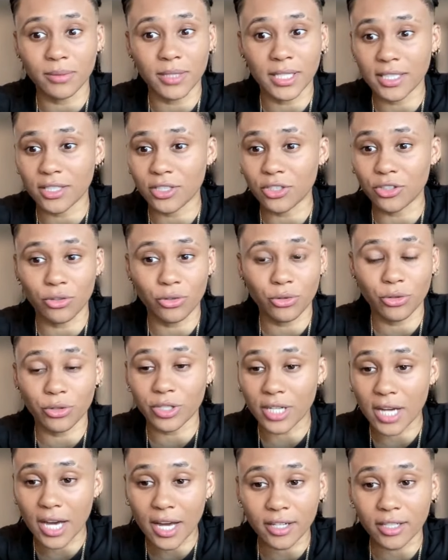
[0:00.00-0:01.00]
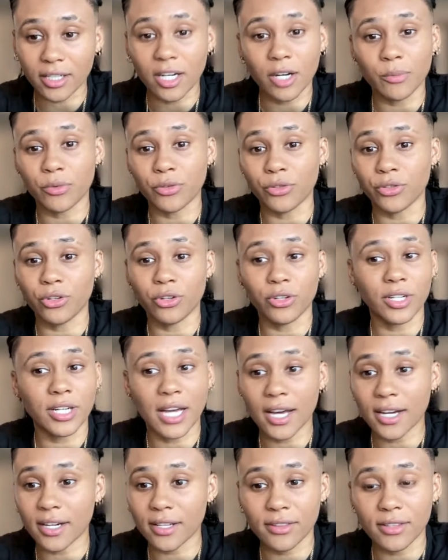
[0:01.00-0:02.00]
Like, you're not a couple, you're
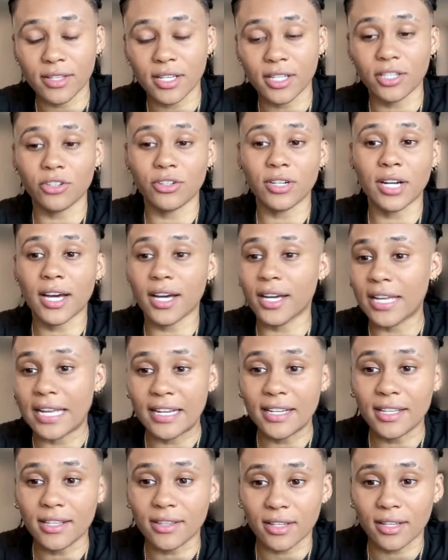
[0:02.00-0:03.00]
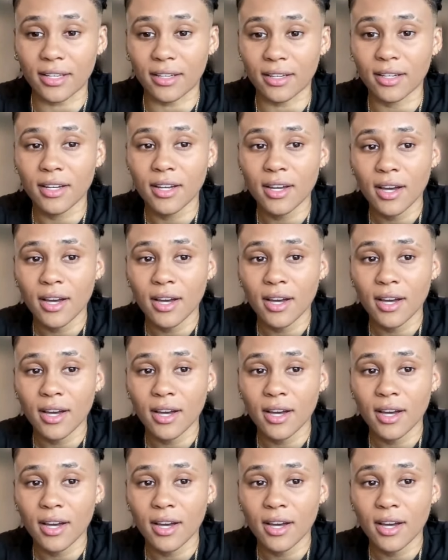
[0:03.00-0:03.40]
not a thing, you're not anything.